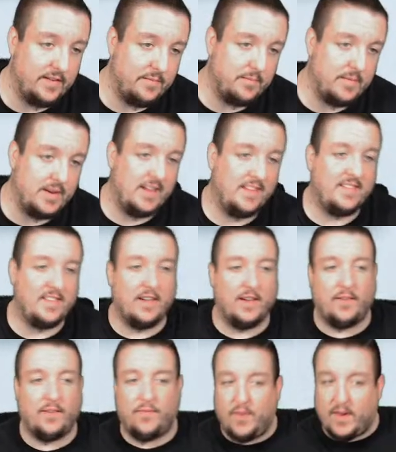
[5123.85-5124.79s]
but he's still
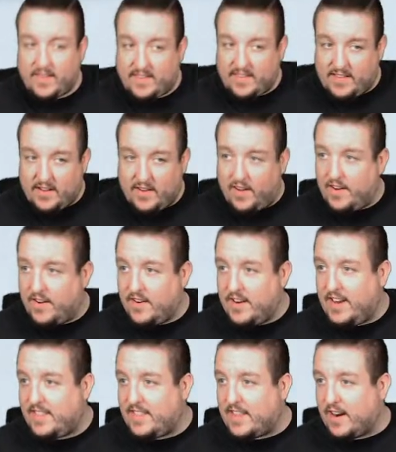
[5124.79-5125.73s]
his foot's still
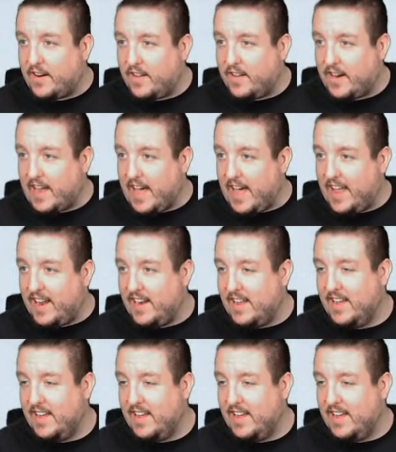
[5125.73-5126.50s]
underneath there. Look at that.